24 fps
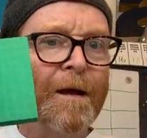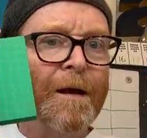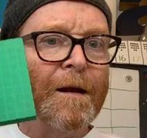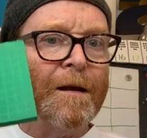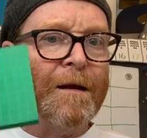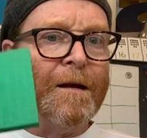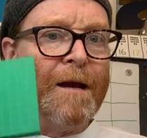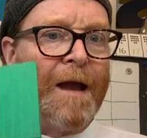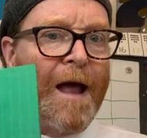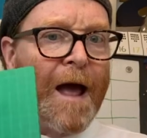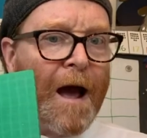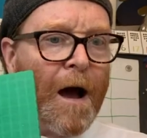
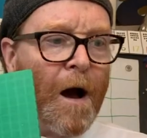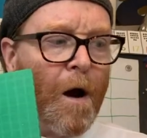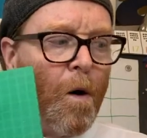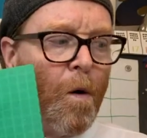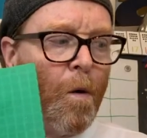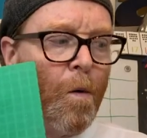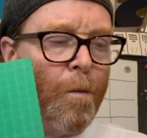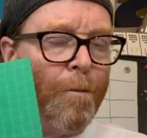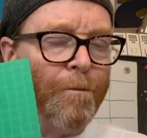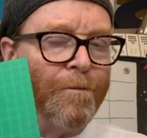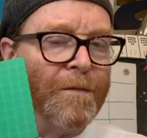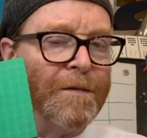
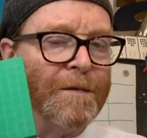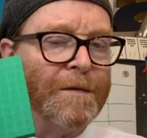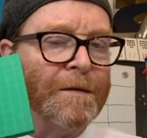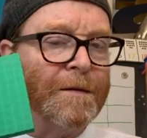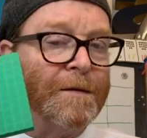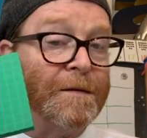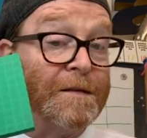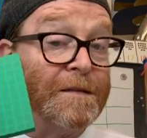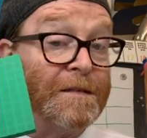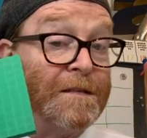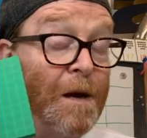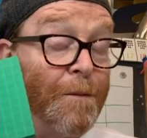Now,
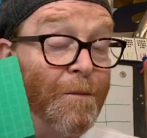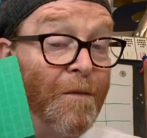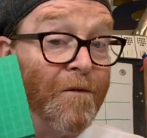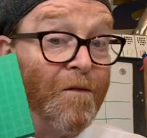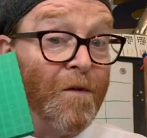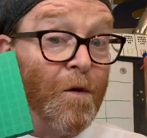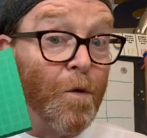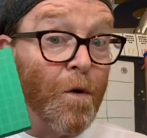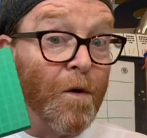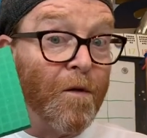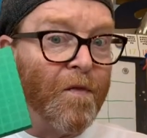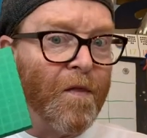some of
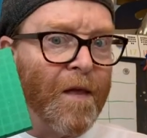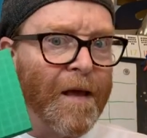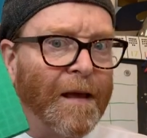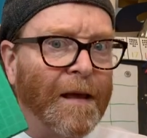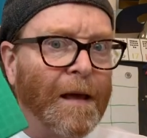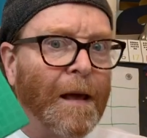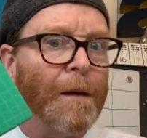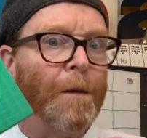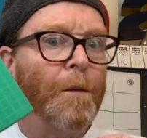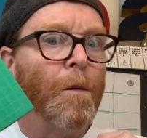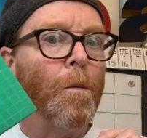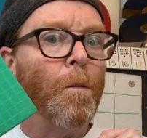you are
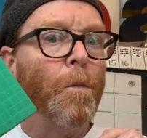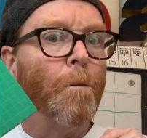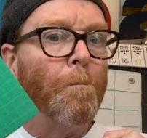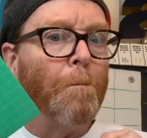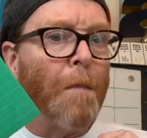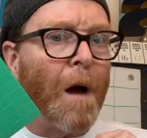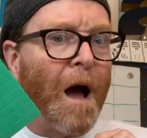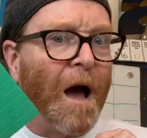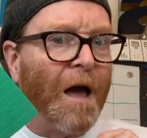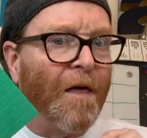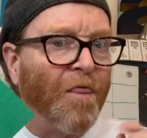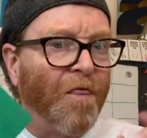thinking,
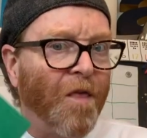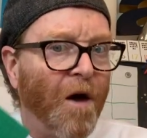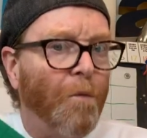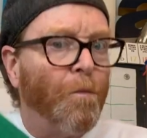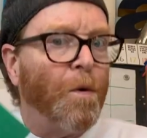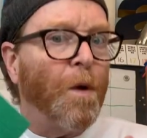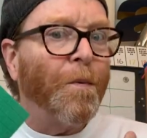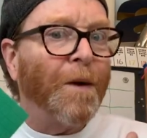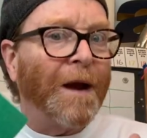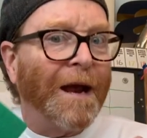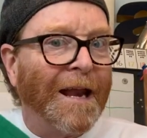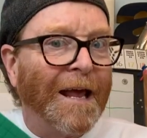I thought
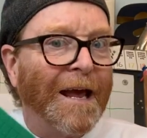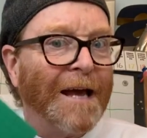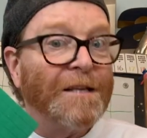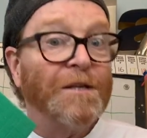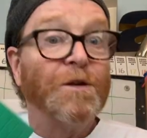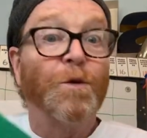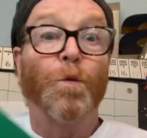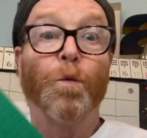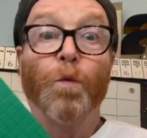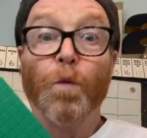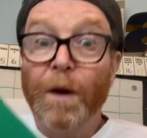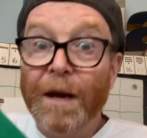we were going to get
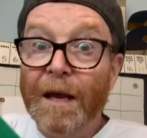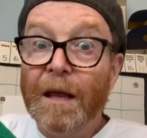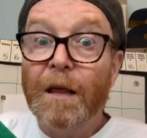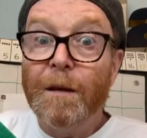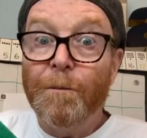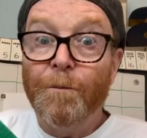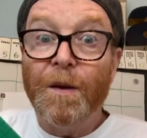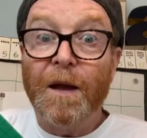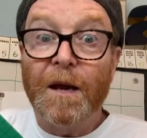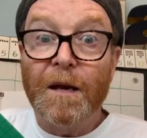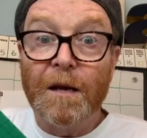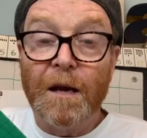to really
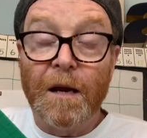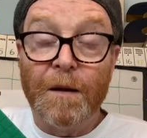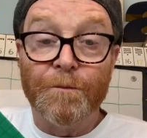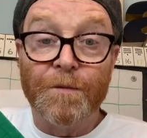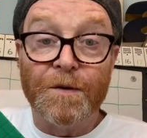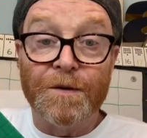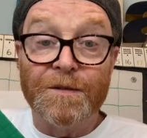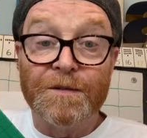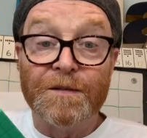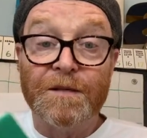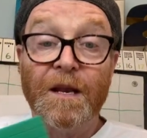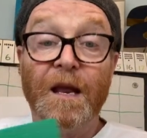big
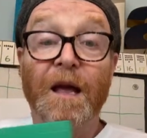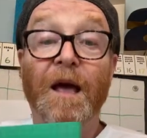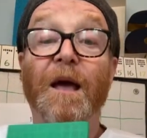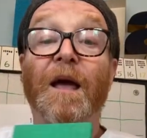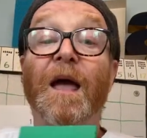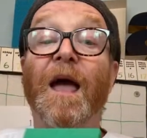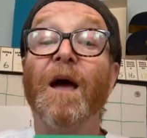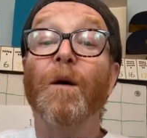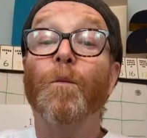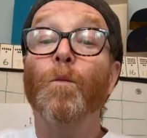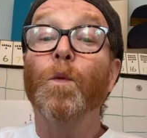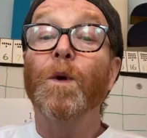numbers
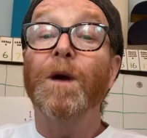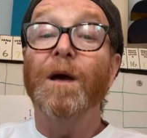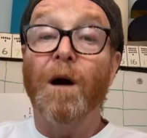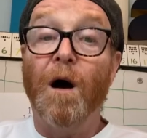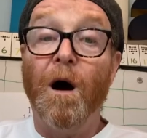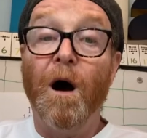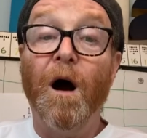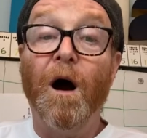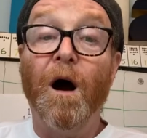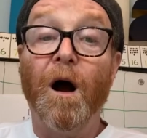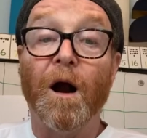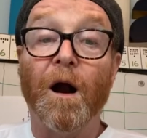today, and we
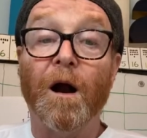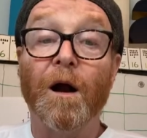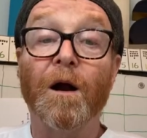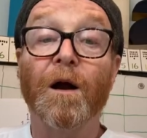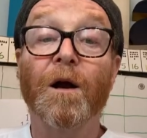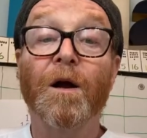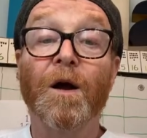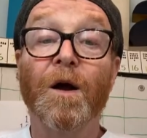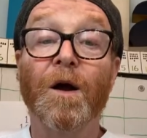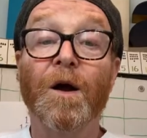are.